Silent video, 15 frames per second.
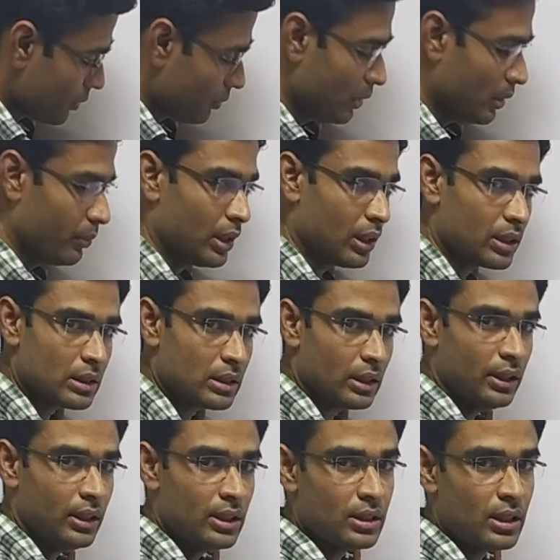We will
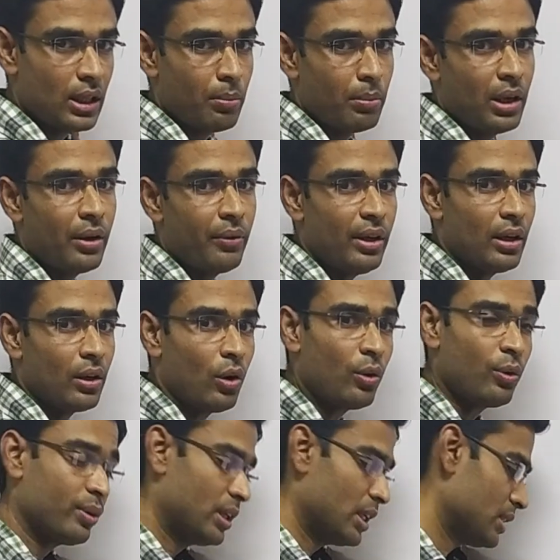study in behavior
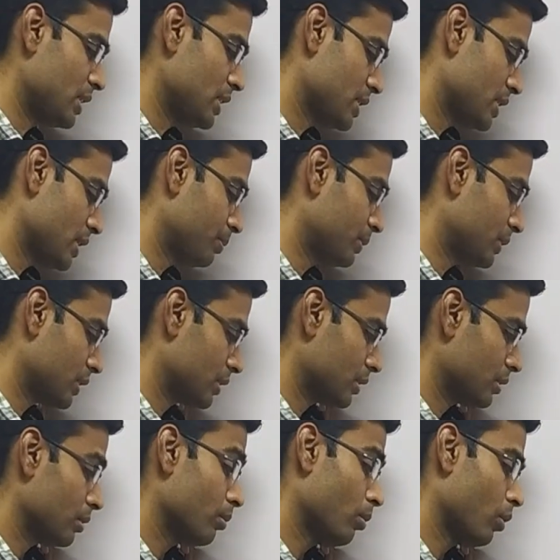of gases chapter
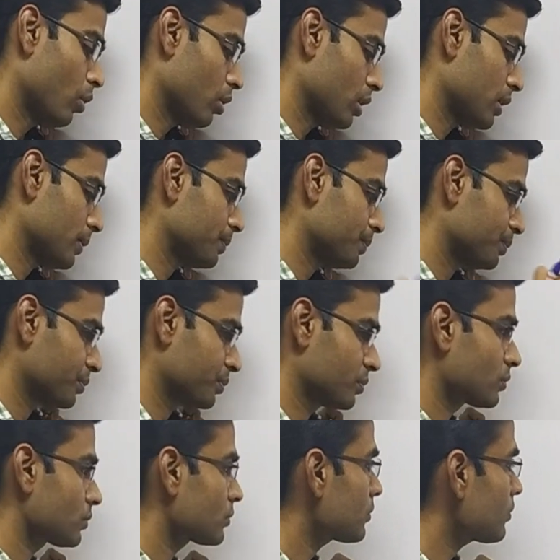mole.
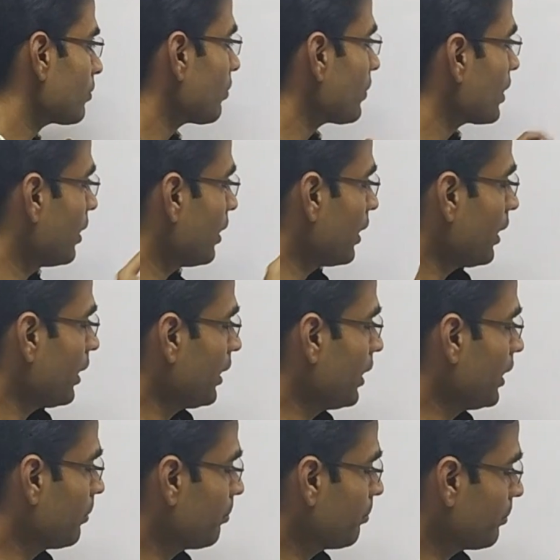
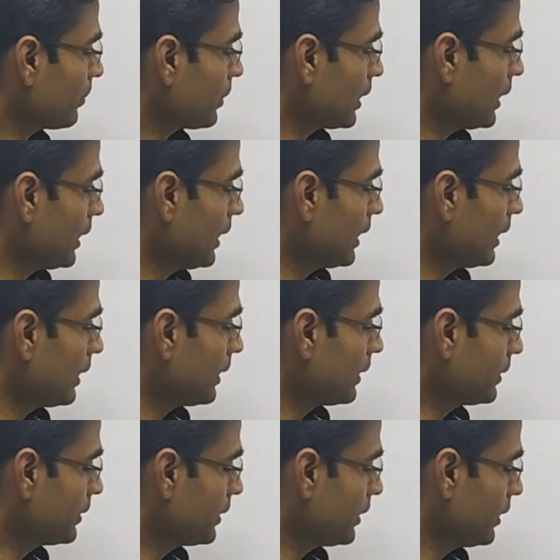M, L,
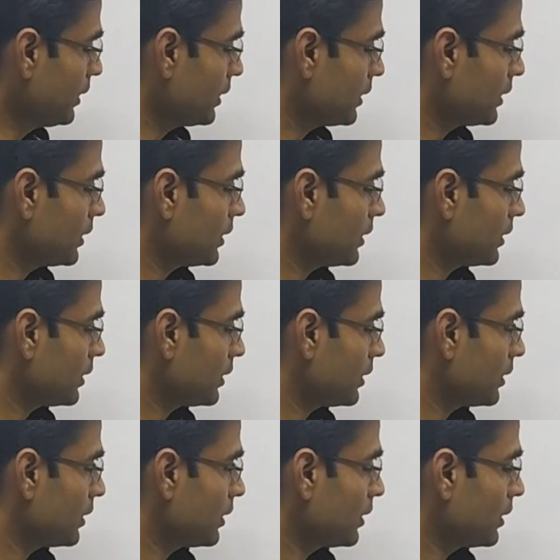T,
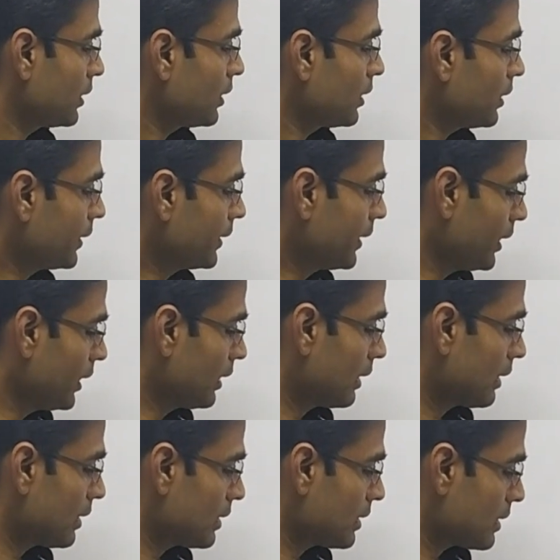
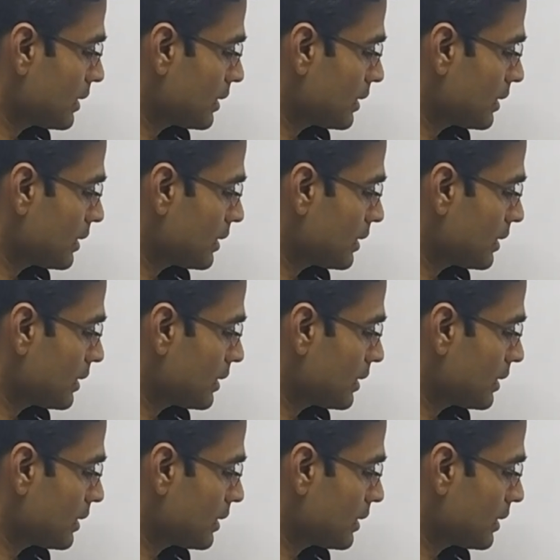K,